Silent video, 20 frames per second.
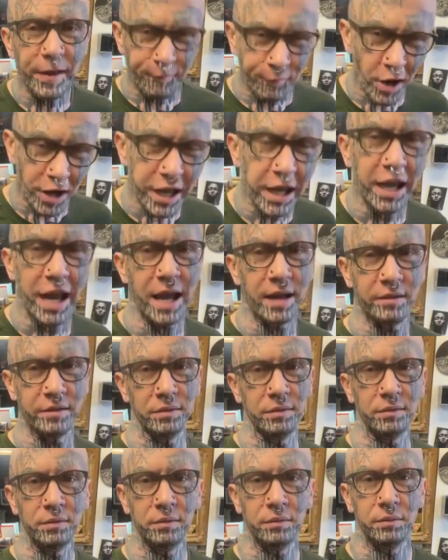The fucking end.
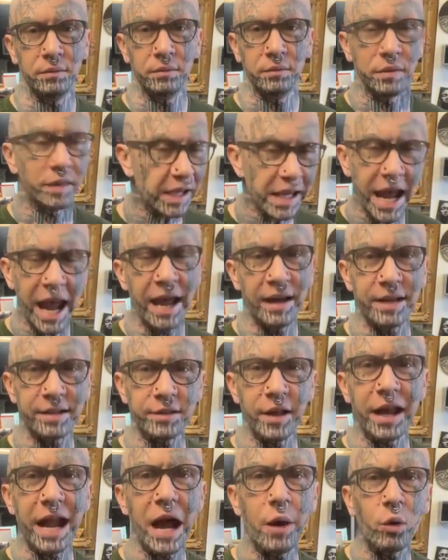The end.
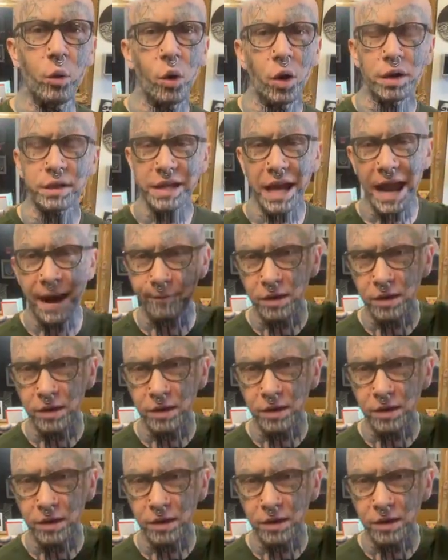It's not how it works.